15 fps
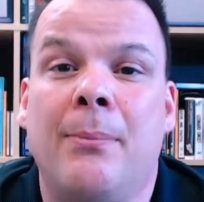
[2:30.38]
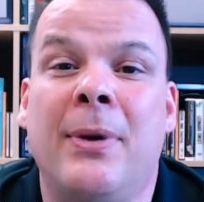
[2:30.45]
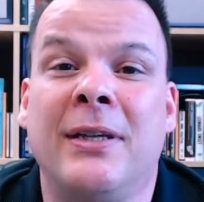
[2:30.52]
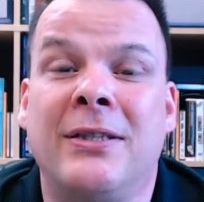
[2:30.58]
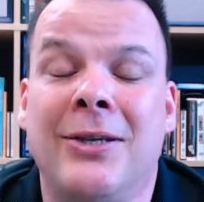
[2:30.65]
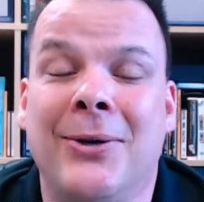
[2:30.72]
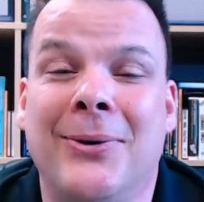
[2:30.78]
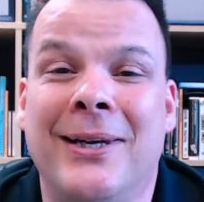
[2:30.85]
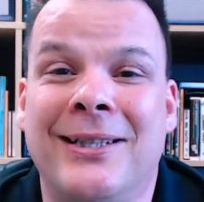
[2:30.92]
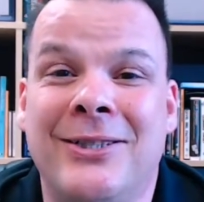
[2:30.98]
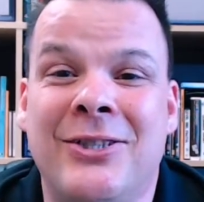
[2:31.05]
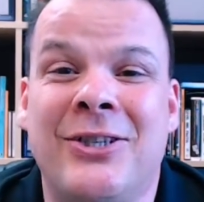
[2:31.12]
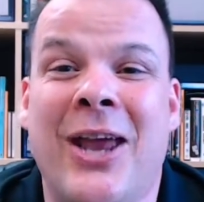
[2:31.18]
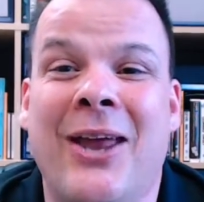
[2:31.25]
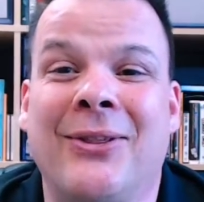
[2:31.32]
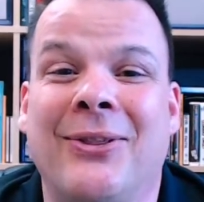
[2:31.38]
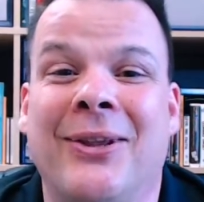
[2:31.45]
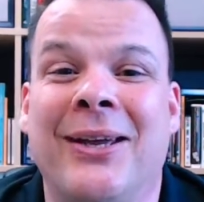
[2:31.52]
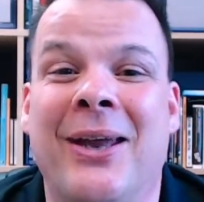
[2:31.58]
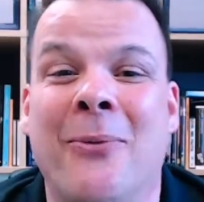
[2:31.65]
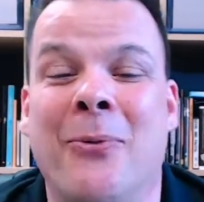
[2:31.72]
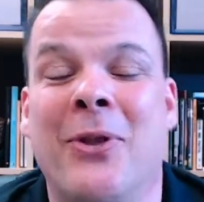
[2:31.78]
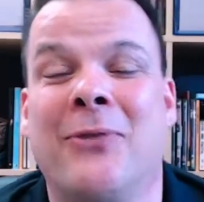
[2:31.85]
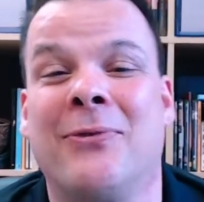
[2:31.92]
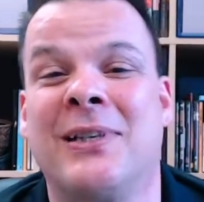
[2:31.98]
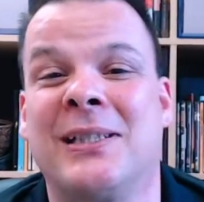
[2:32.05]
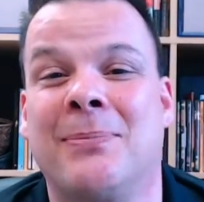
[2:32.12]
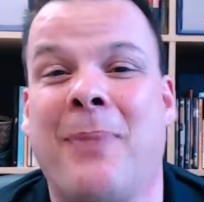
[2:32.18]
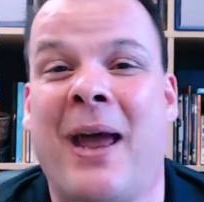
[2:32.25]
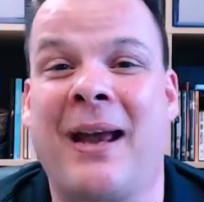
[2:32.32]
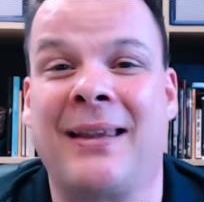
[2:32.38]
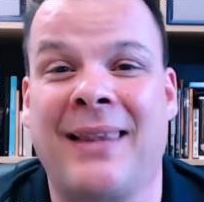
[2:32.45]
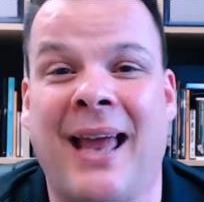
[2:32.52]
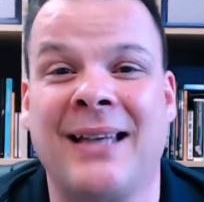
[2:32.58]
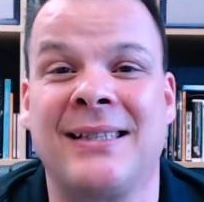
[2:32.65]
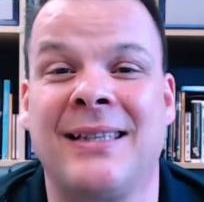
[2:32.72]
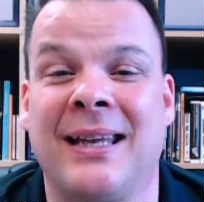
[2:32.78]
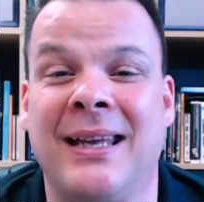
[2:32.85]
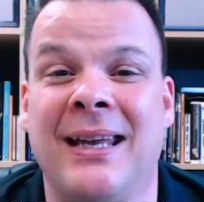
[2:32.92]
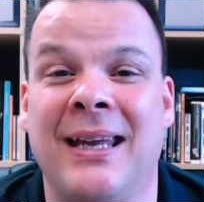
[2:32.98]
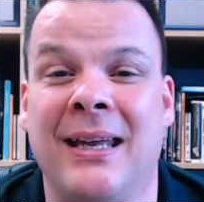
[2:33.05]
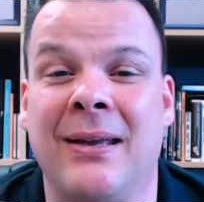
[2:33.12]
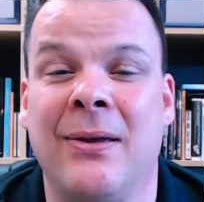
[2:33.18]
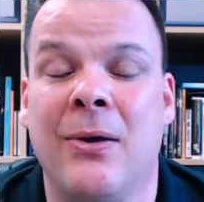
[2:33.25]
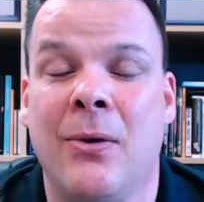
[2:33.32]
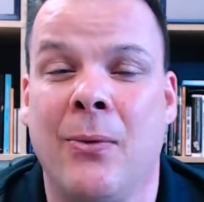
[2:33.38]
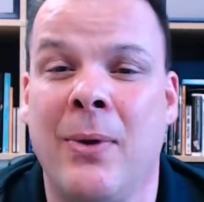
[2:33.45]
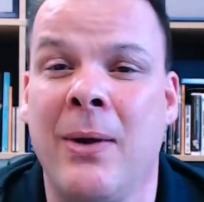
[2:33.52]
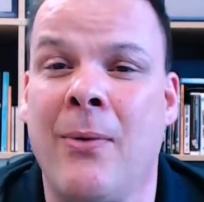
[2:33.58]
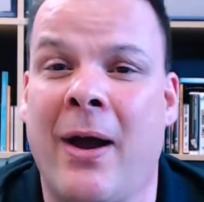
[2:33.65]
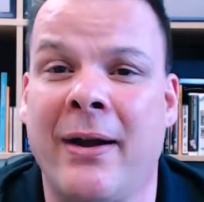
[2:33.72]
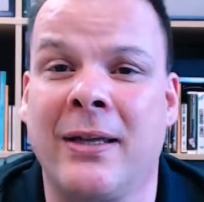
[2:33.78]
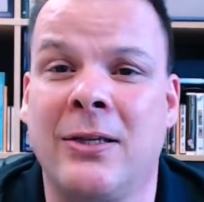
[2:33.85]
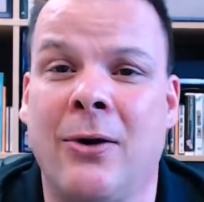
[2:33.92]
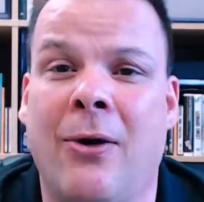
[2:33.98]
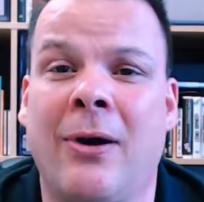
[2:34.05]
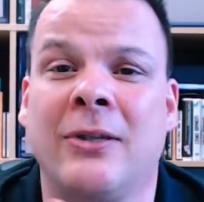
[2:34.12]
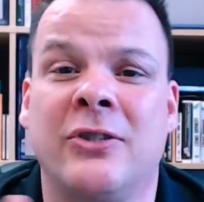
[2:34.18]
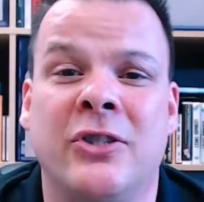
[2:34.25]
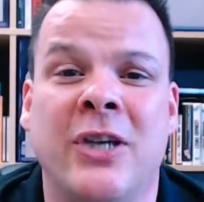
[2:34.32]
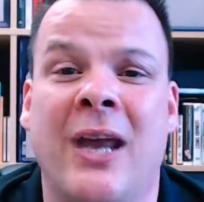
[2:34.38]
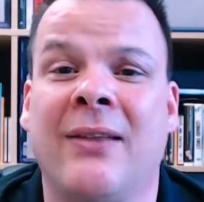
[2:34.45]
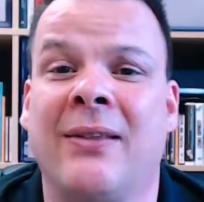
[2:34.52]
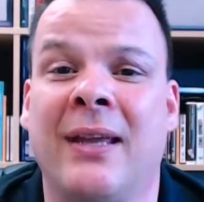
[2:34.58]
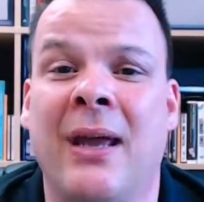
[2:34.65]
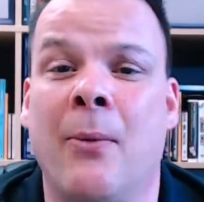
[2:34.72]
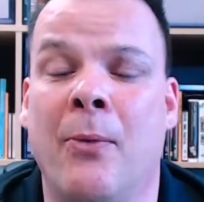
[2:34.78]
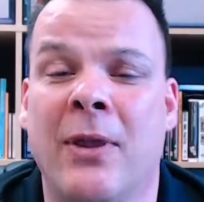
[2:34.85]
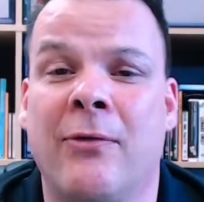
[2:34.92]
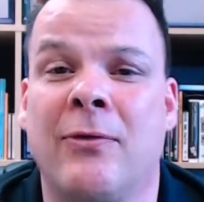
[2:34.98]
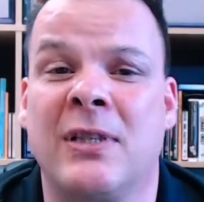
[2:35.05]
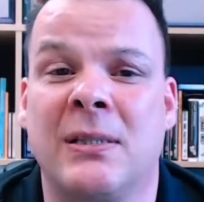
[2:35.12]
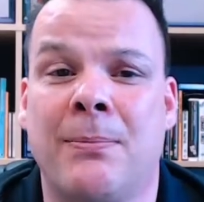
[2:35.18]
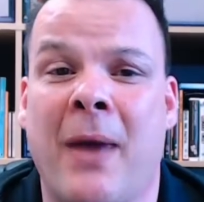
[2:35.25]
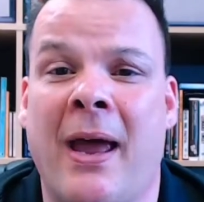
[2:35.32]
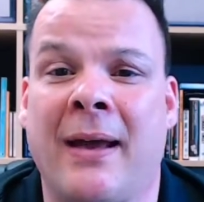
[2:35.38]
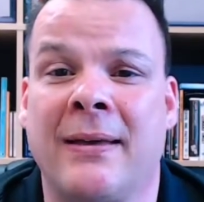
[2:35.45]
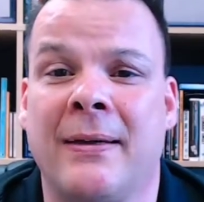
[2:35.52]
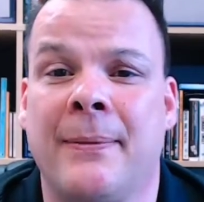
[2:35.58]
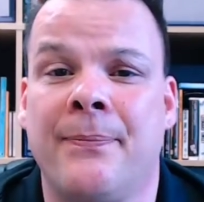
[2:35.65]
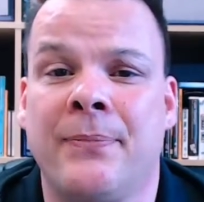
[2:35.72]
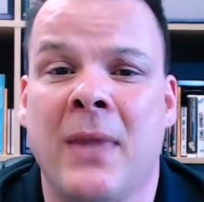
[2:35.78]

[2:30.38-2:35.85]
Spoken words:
but do it gently and with respect. That's the key. We want to talk gently and with respect.